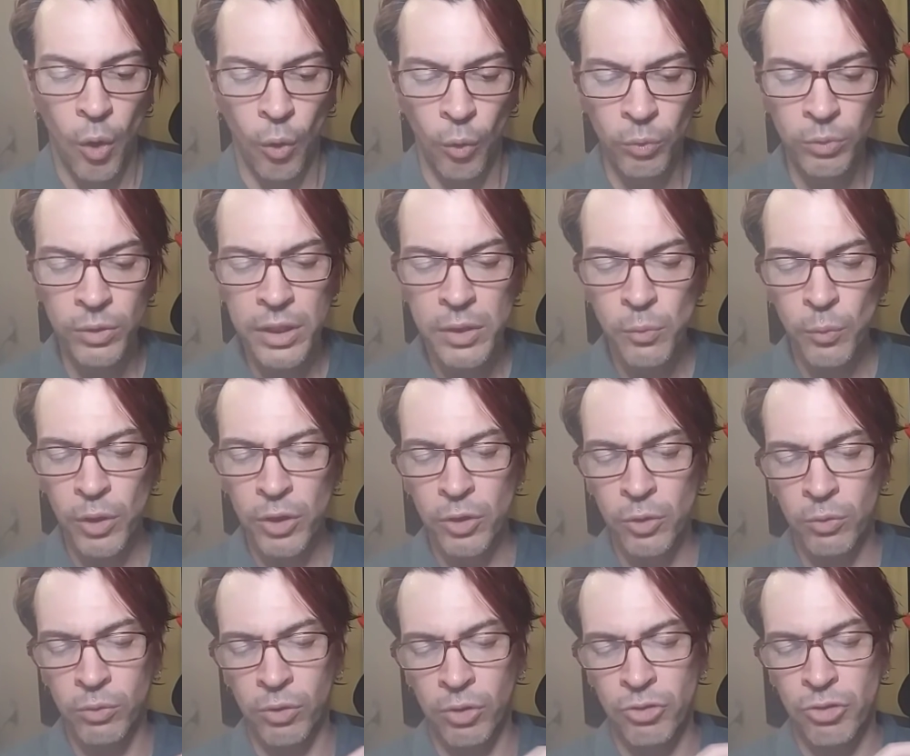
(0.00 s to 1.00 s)
Only one
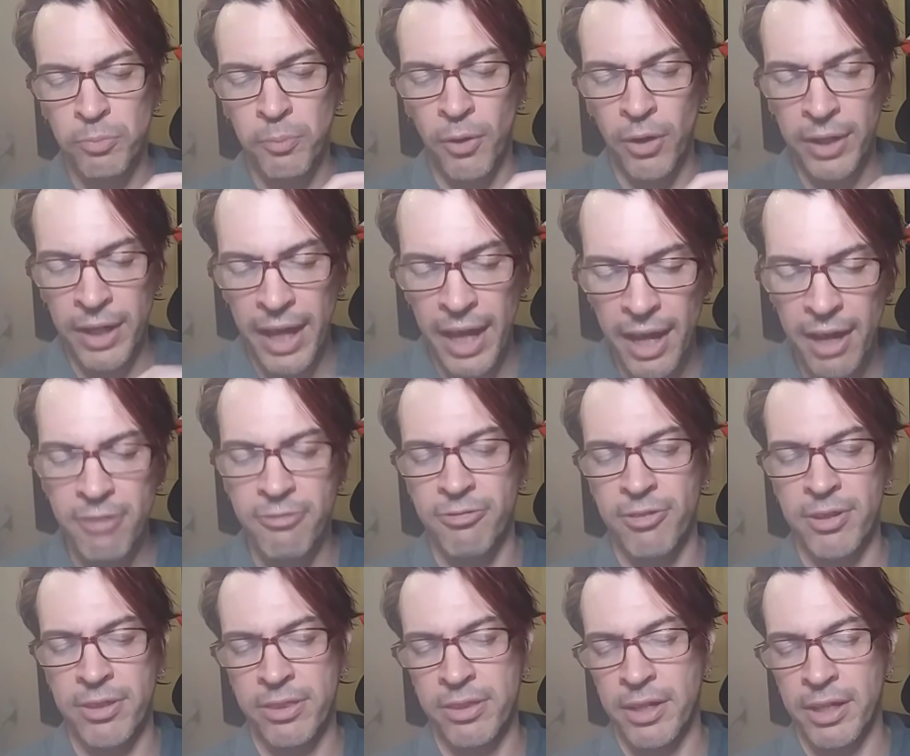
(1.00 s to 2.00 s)
who looks upon
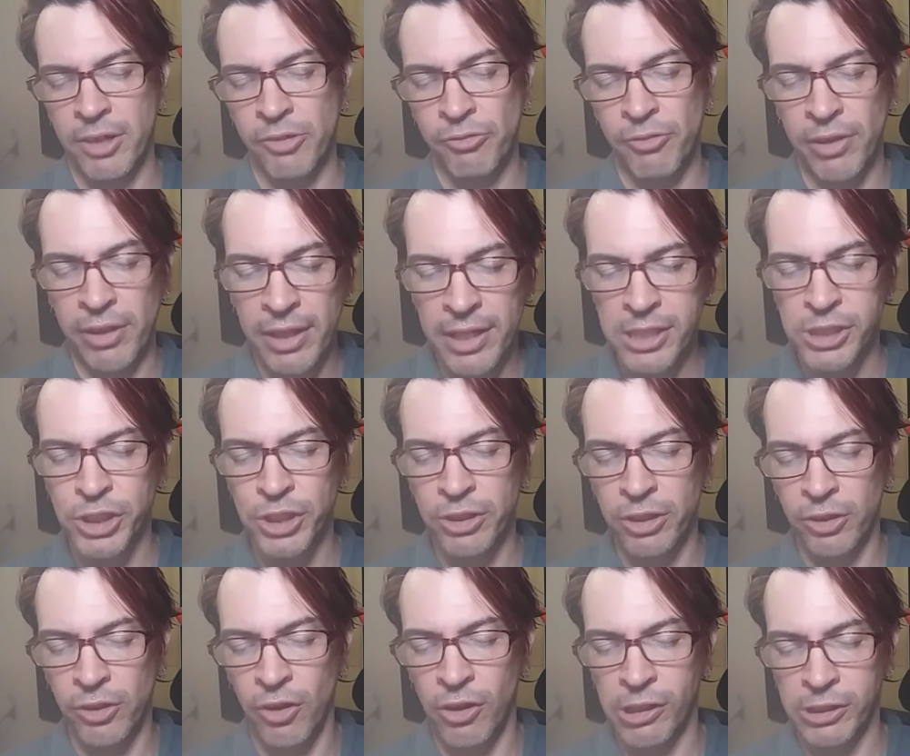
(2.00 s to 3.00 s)
everything in relation
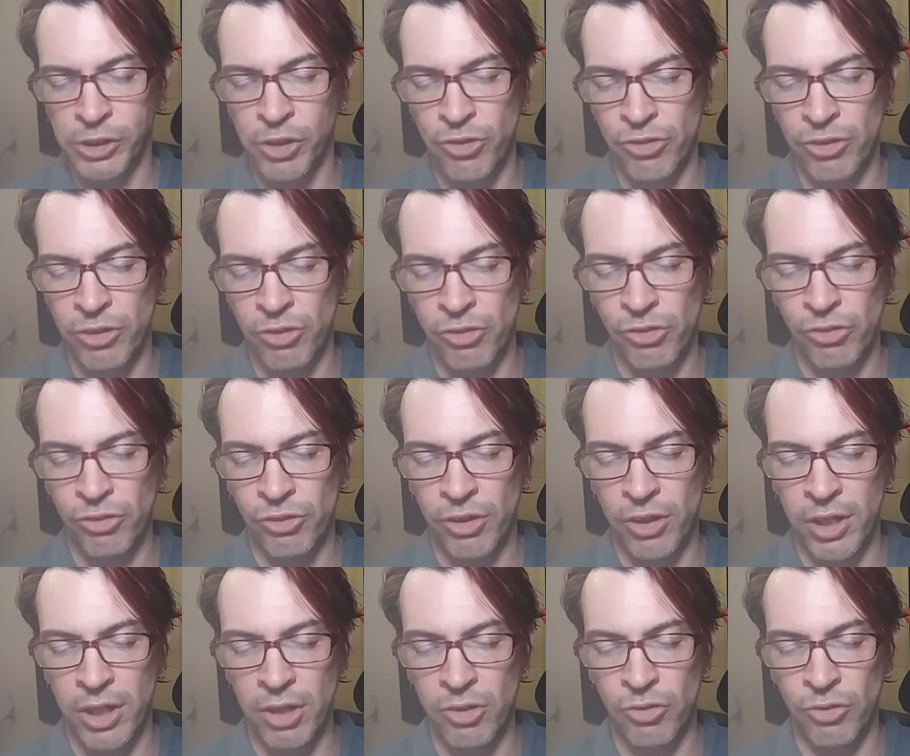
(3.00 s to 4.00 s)
to consciousness
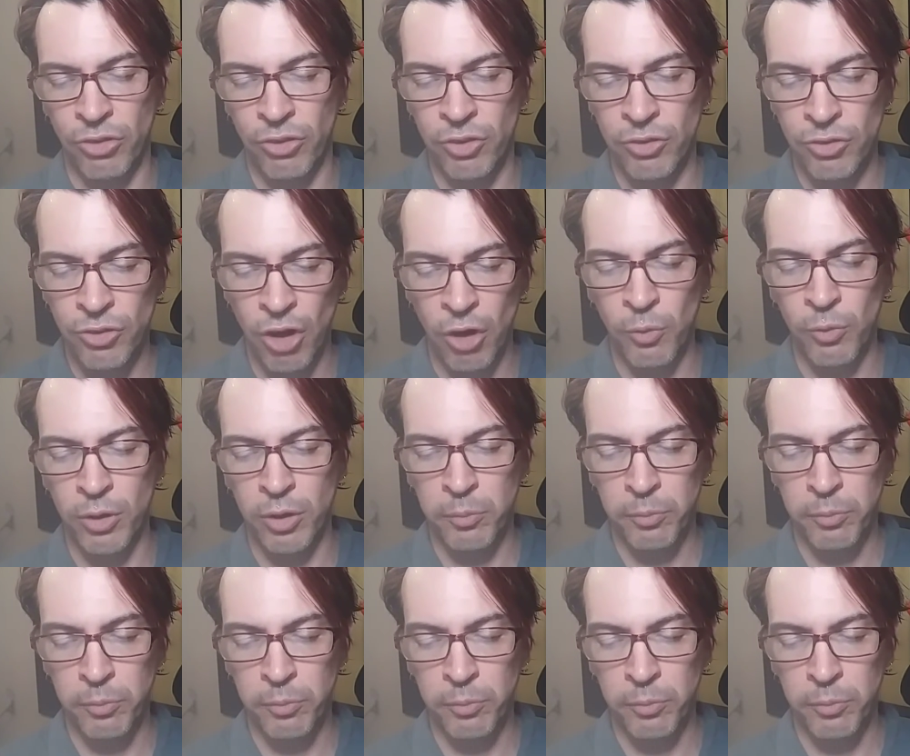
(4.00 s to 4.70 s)
is the knower